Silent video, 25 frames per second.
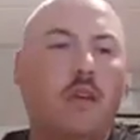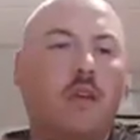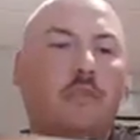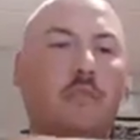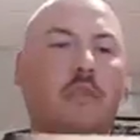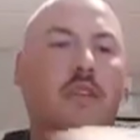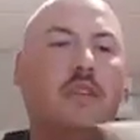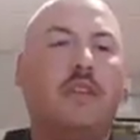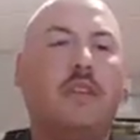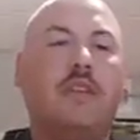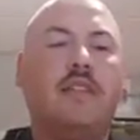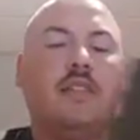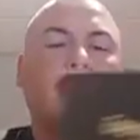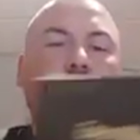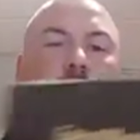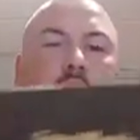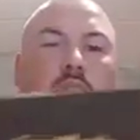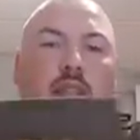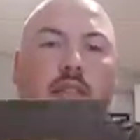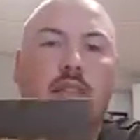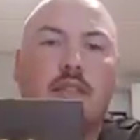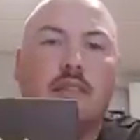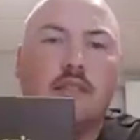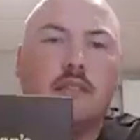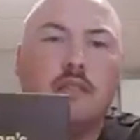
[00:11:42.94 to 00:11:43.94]
But this
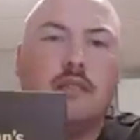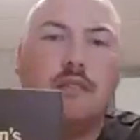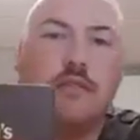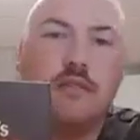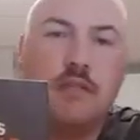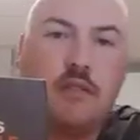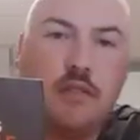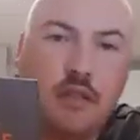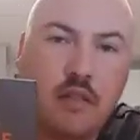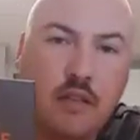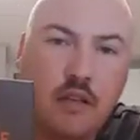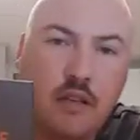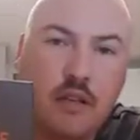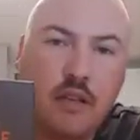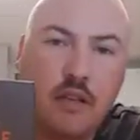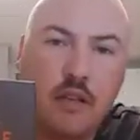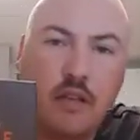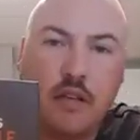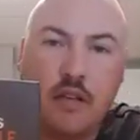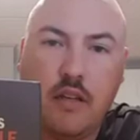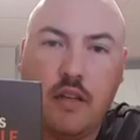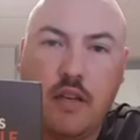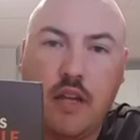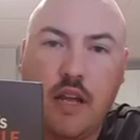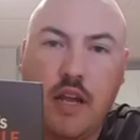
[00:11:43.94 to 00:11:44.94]
is
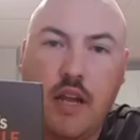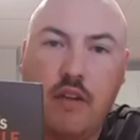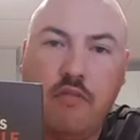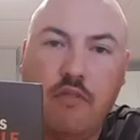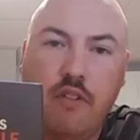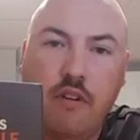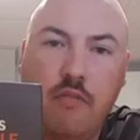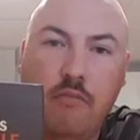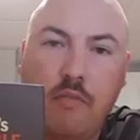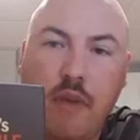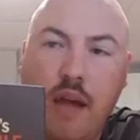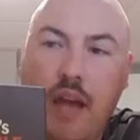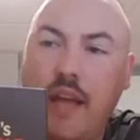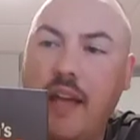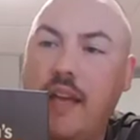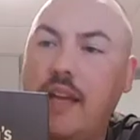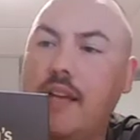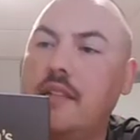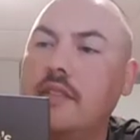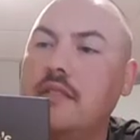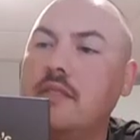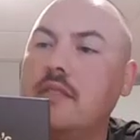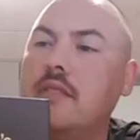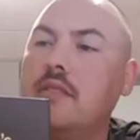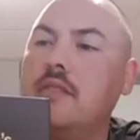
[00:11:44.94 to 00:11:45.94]
every
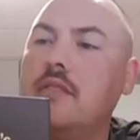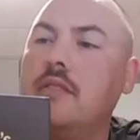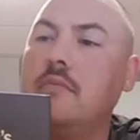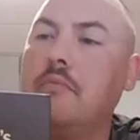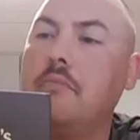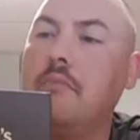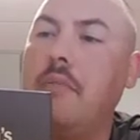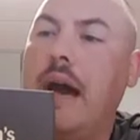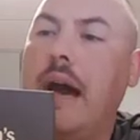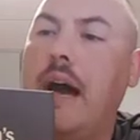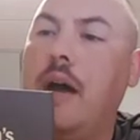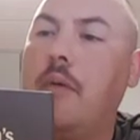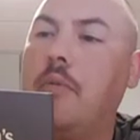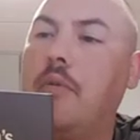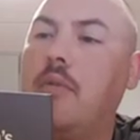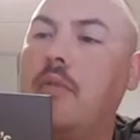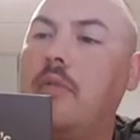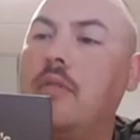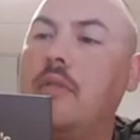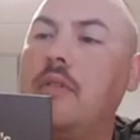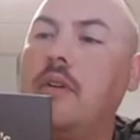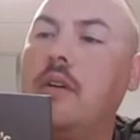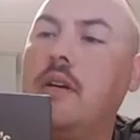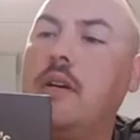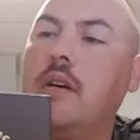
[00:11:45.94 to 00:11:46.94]
man's
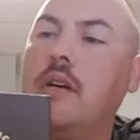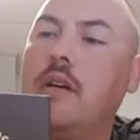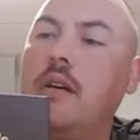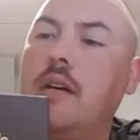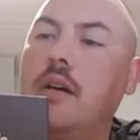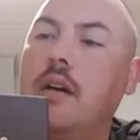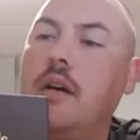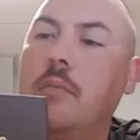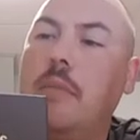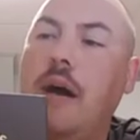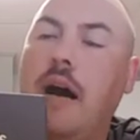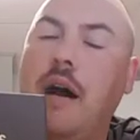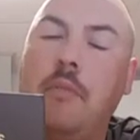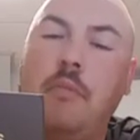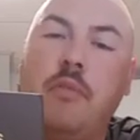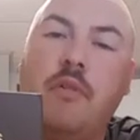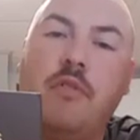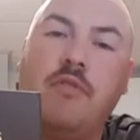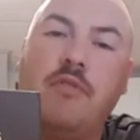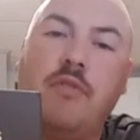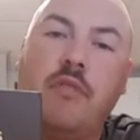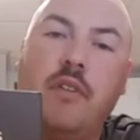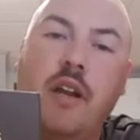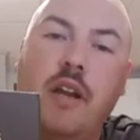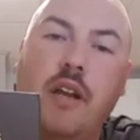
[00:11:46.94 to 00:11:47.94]
Bible. A
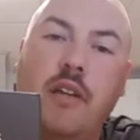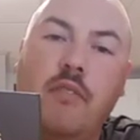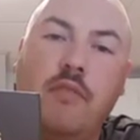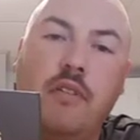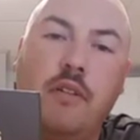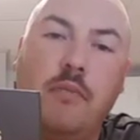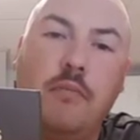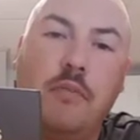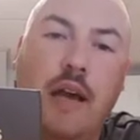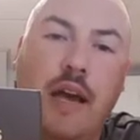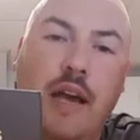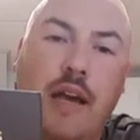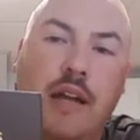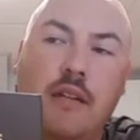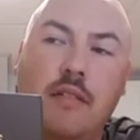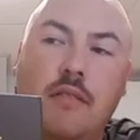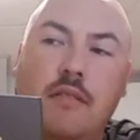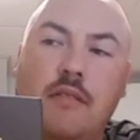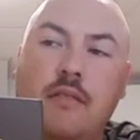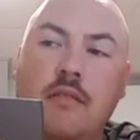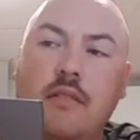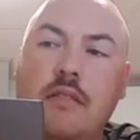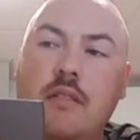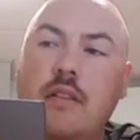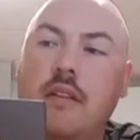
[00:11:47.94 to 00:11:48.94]
Bible for every
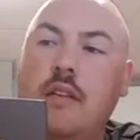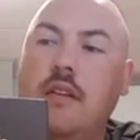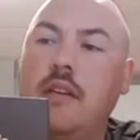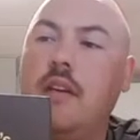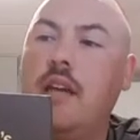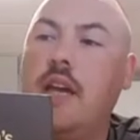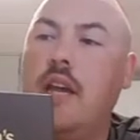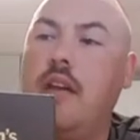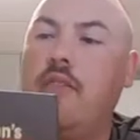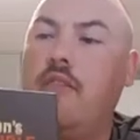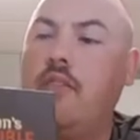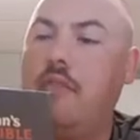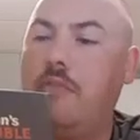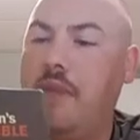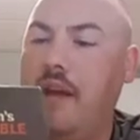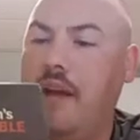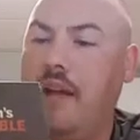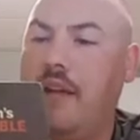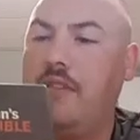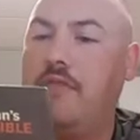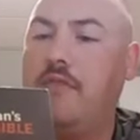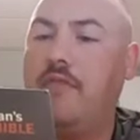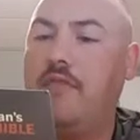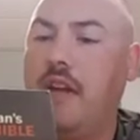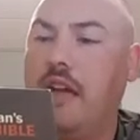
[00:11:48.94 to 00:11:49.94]
battle every
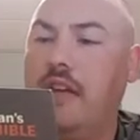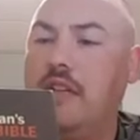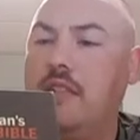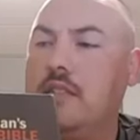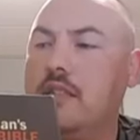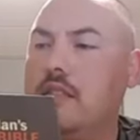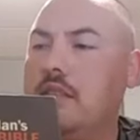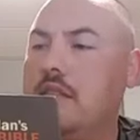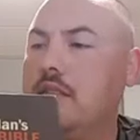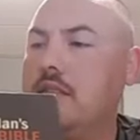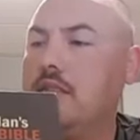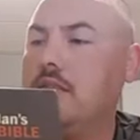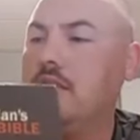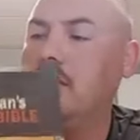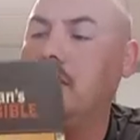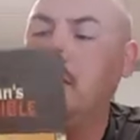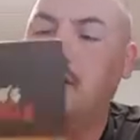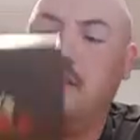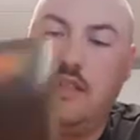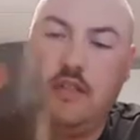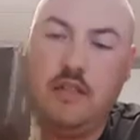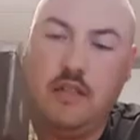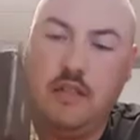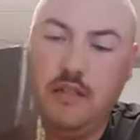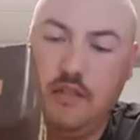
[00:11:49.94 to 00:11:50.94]
man faces.
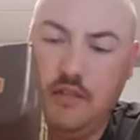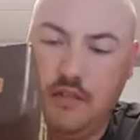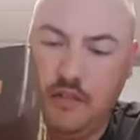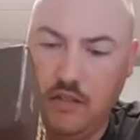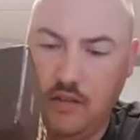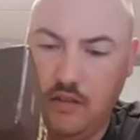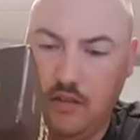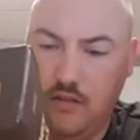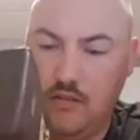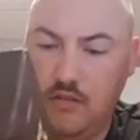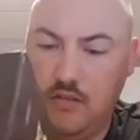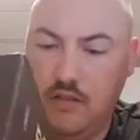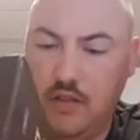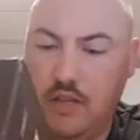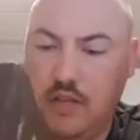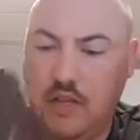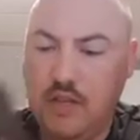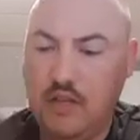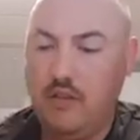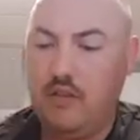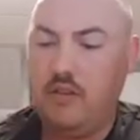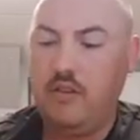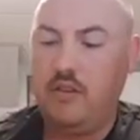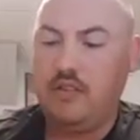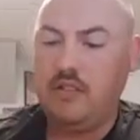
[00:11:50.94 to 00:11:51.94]
And so
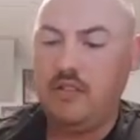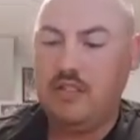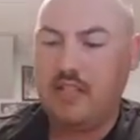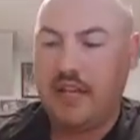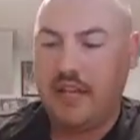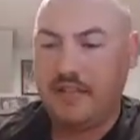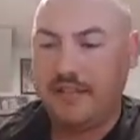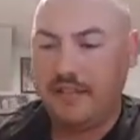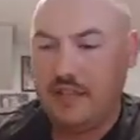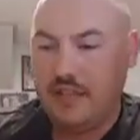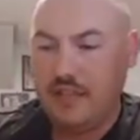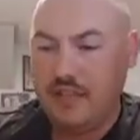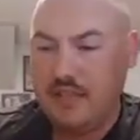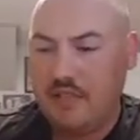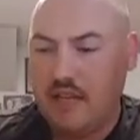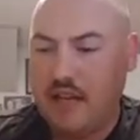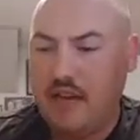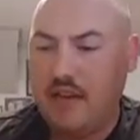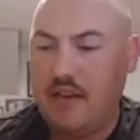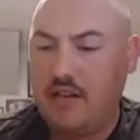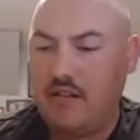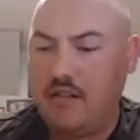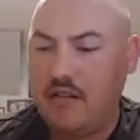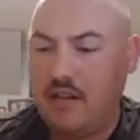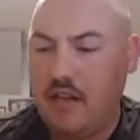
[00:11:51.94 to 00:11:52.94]
you can check these
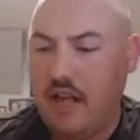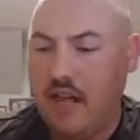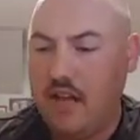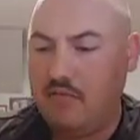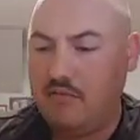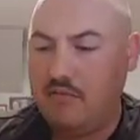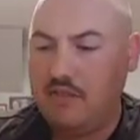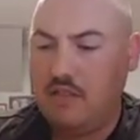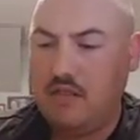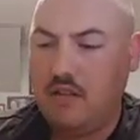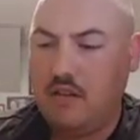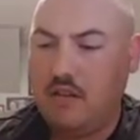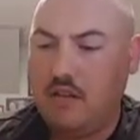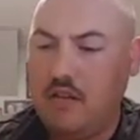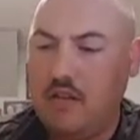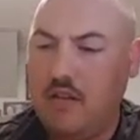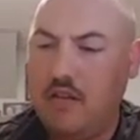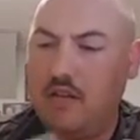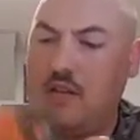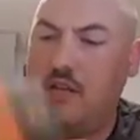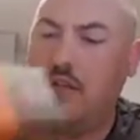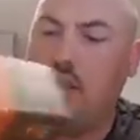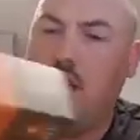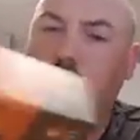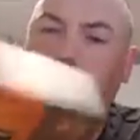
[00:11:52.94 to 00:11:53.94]
out at
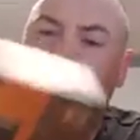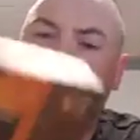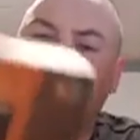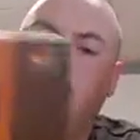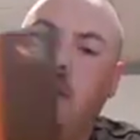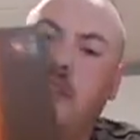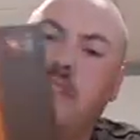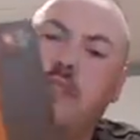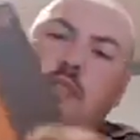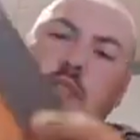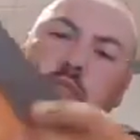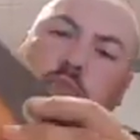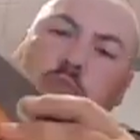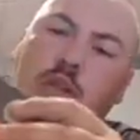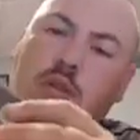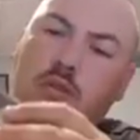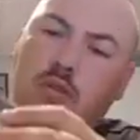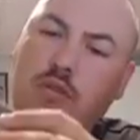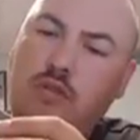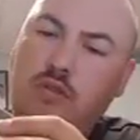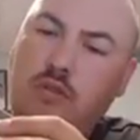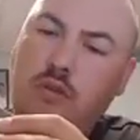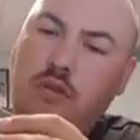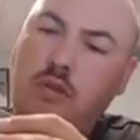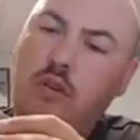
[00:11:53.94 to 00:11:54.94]
Amazon, at
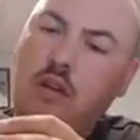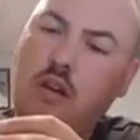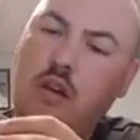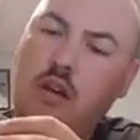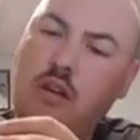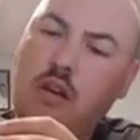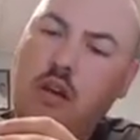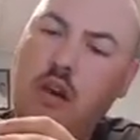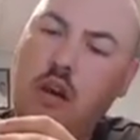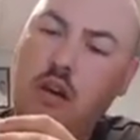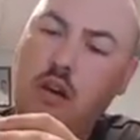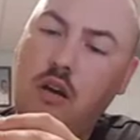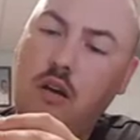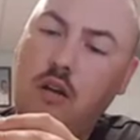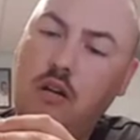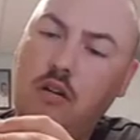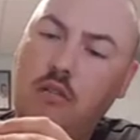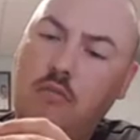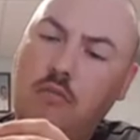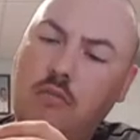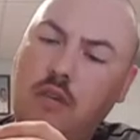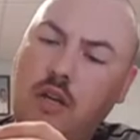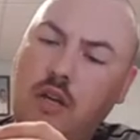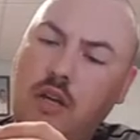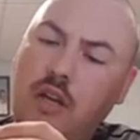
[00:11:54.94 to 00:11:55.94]

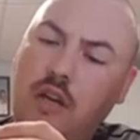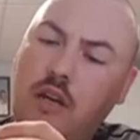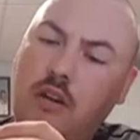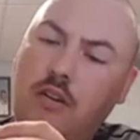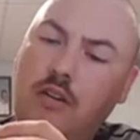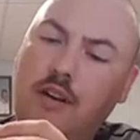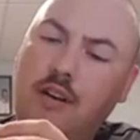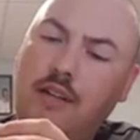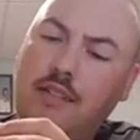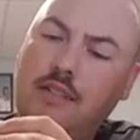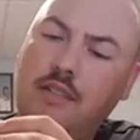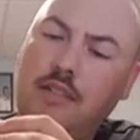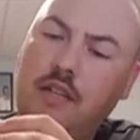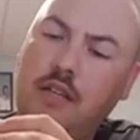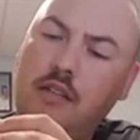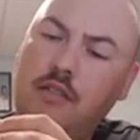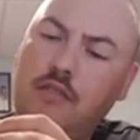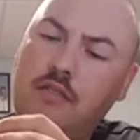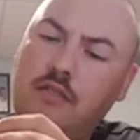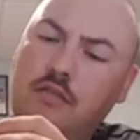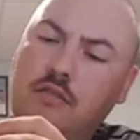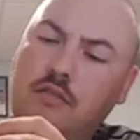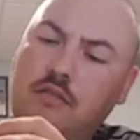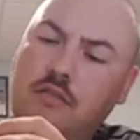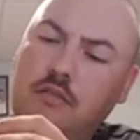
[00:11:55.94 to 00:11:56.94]
christianbookstore.com, or at
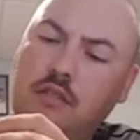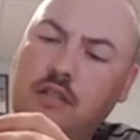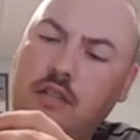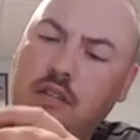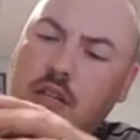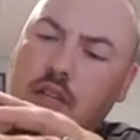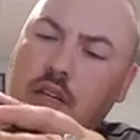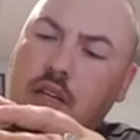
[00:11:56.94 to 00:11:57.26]
Tyndale.